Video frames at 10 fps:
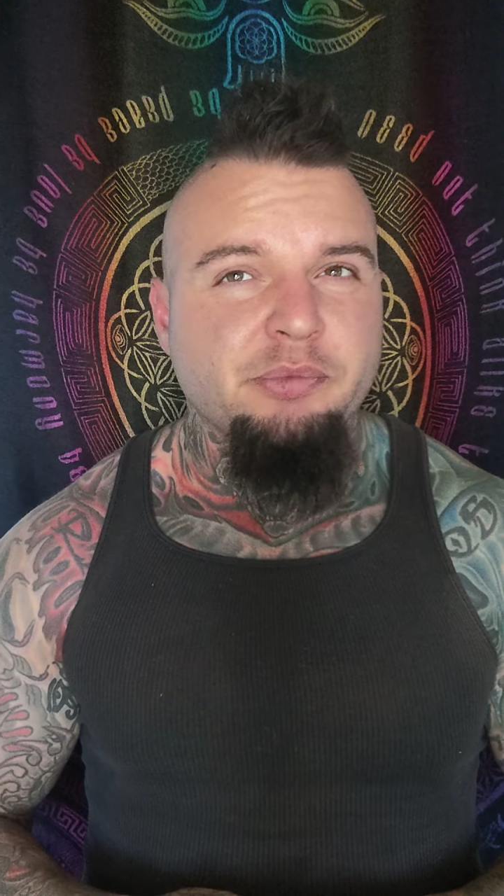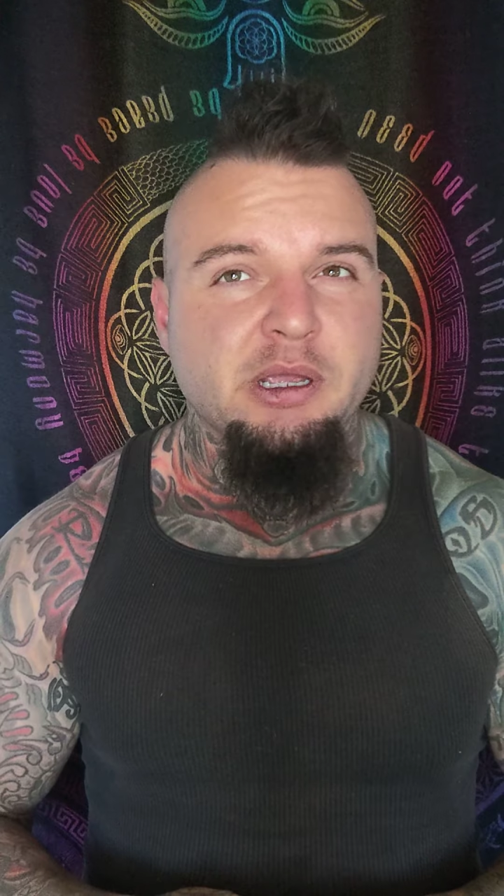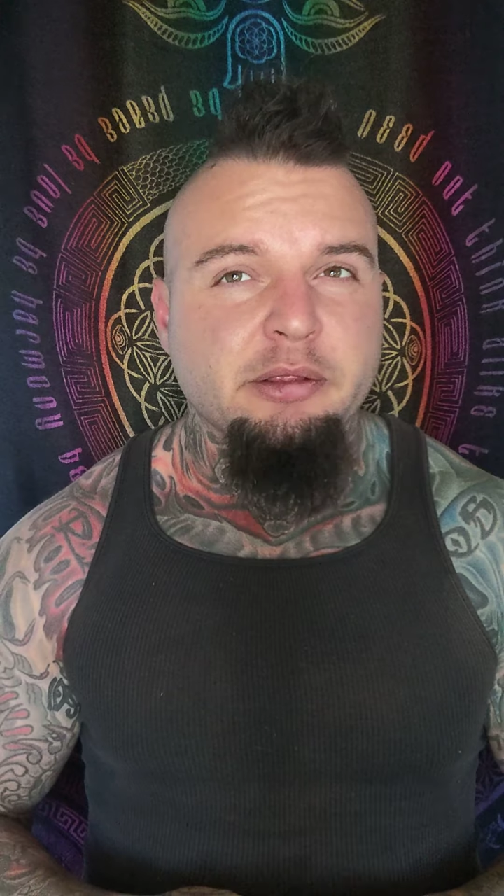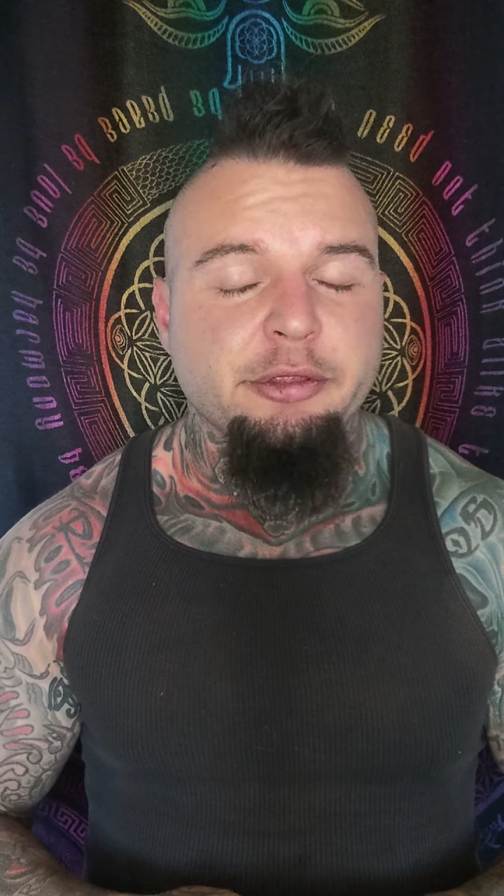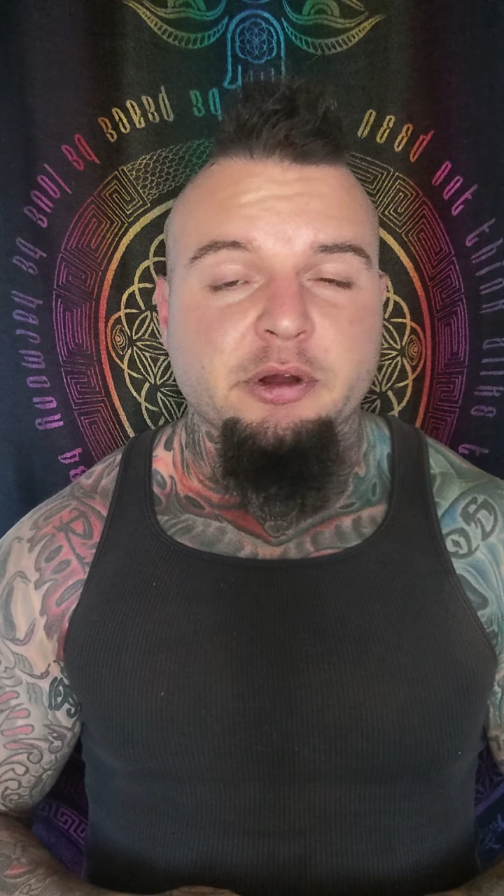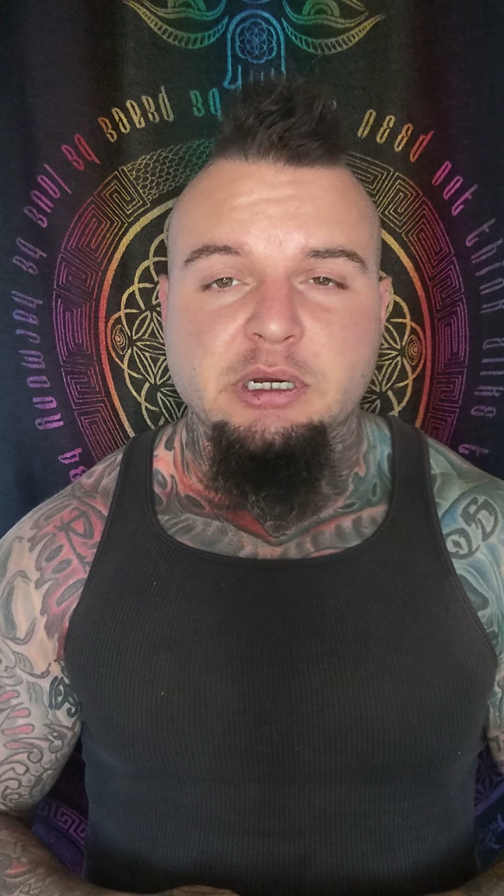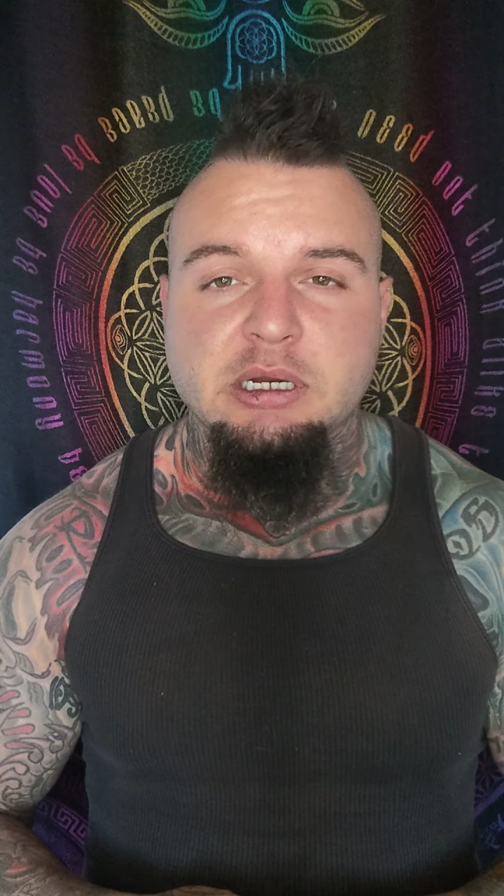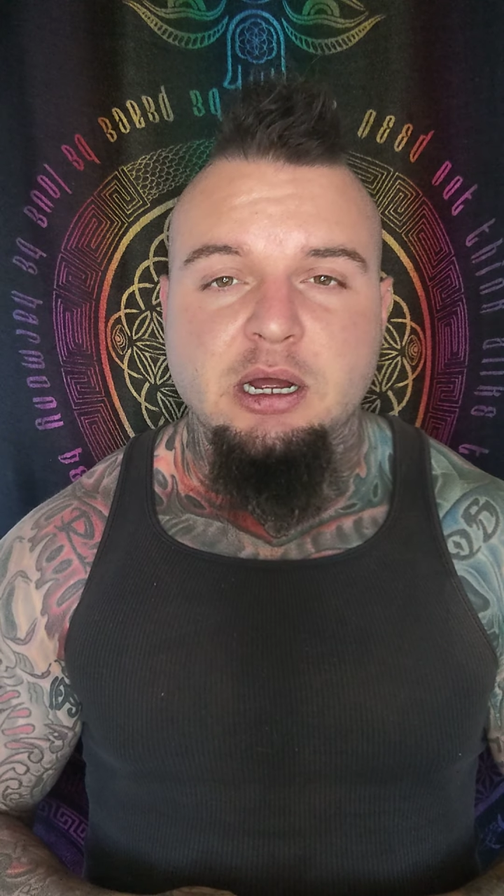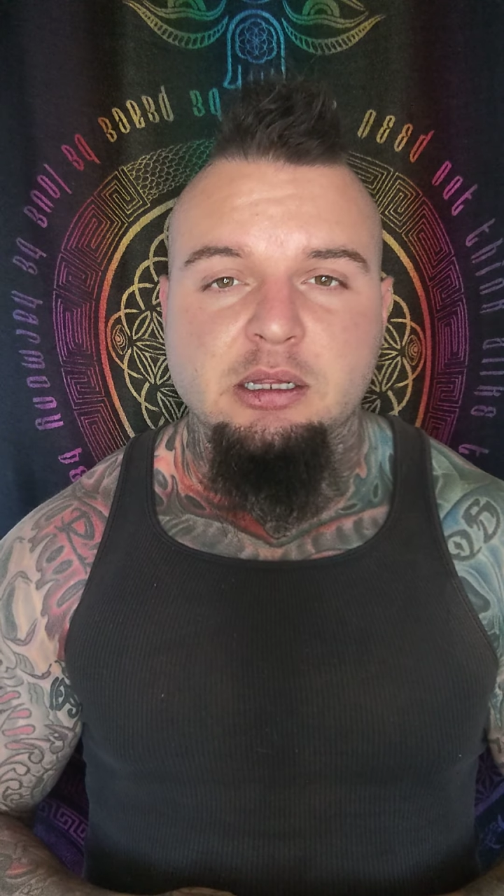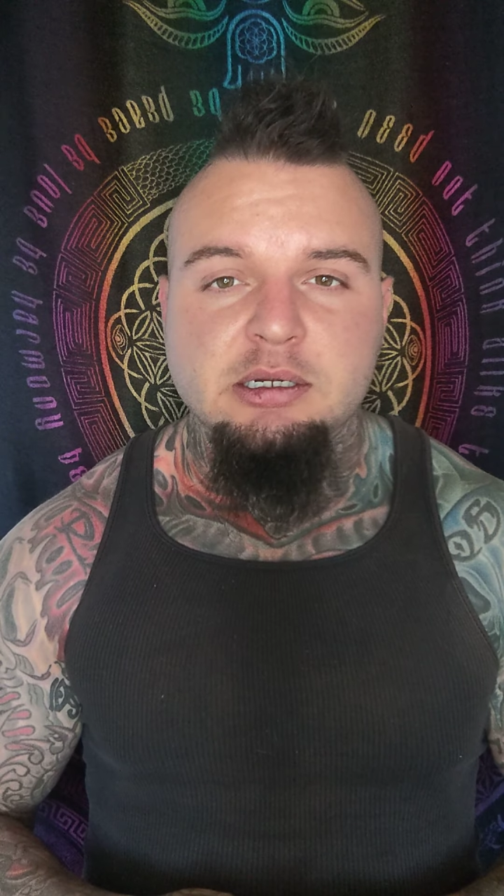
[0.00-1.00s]
and thirty
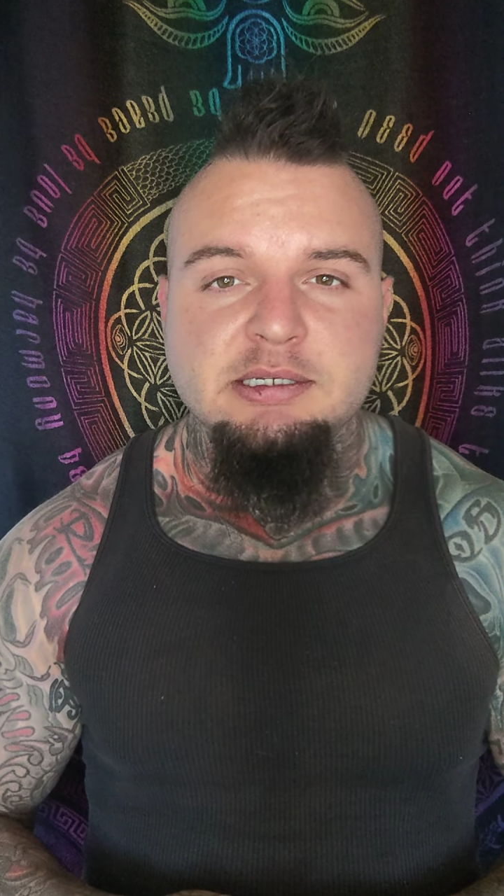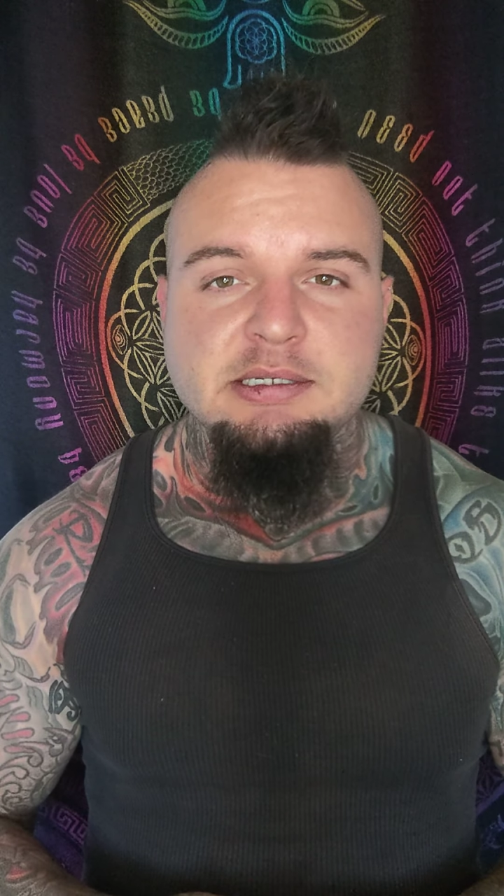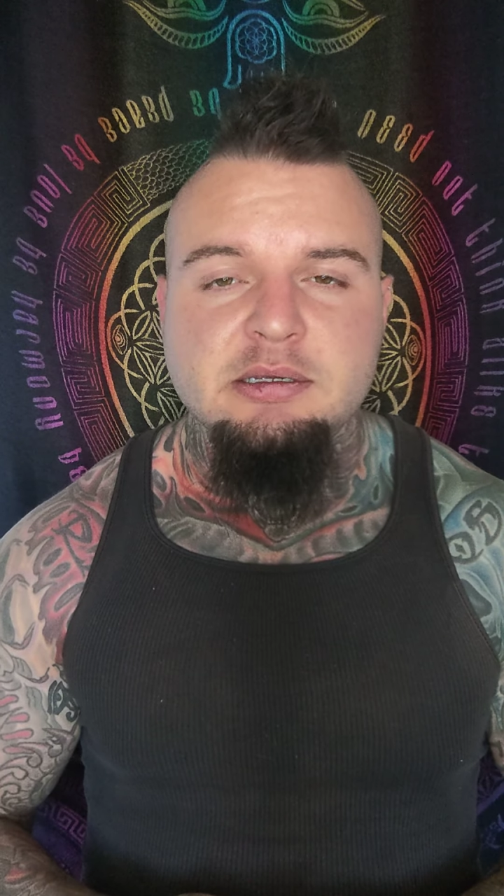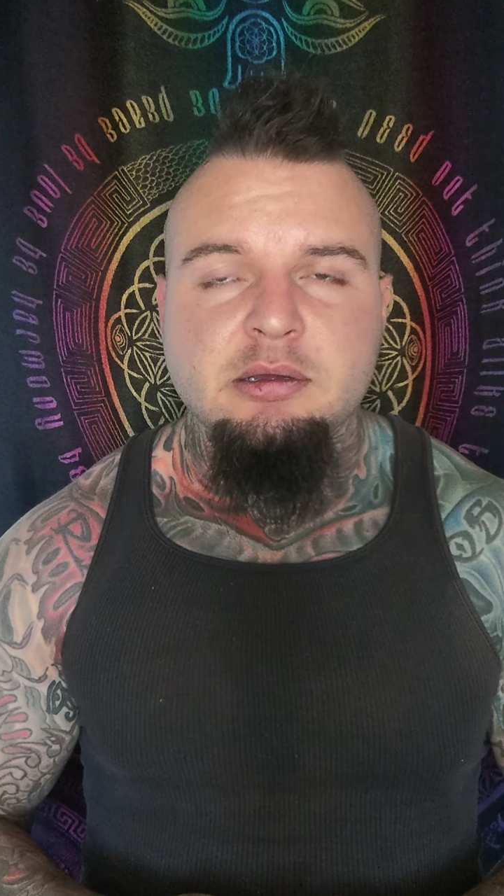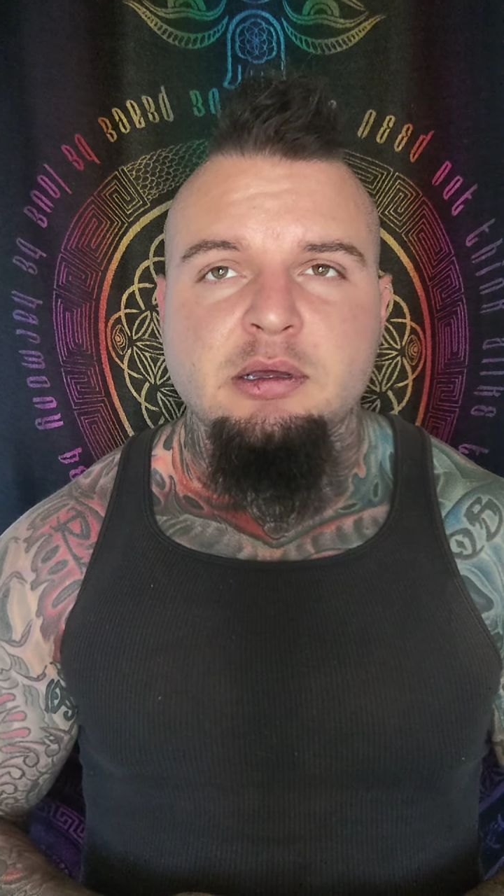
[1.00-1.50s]
dollars.